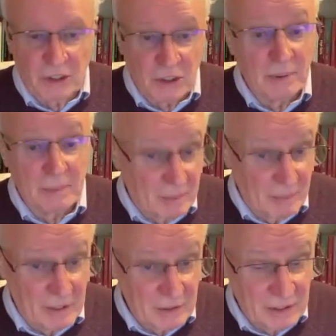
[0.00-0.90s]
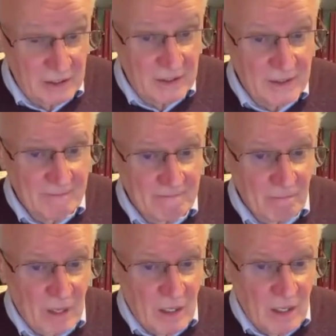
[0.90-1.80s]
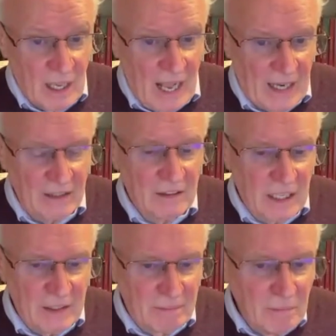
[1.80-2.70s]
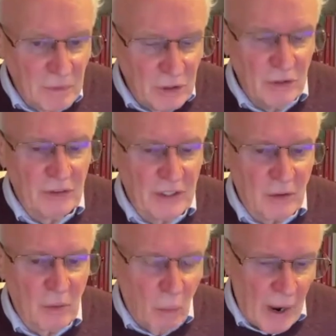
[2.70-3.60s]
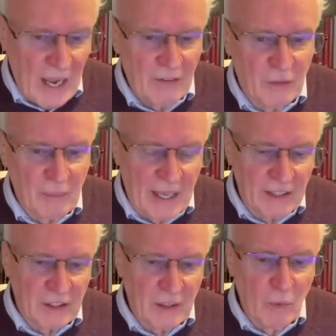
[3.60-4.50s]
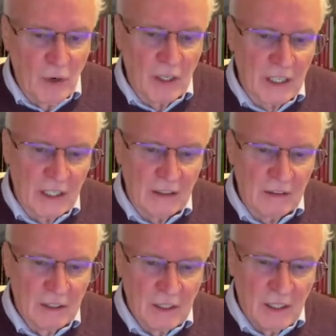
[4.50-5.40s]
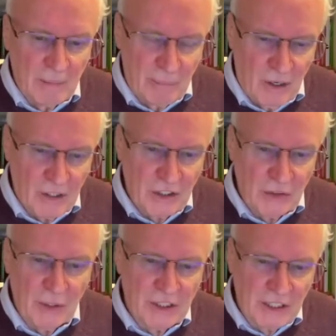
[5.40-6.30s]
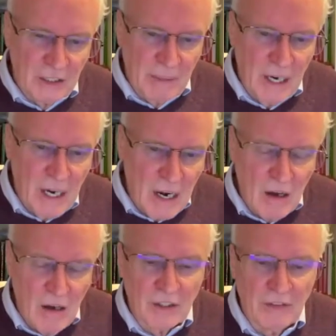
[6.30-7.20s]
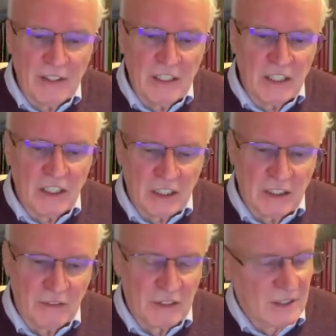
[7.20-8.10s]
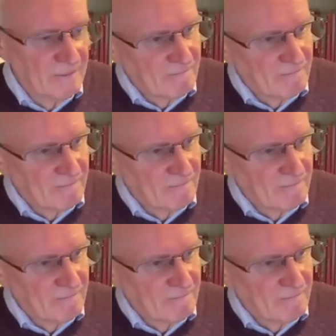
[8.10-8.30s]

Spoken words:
which should be promoting, and it's moving away from that and working in partnership with. So there's been a lot of initiatives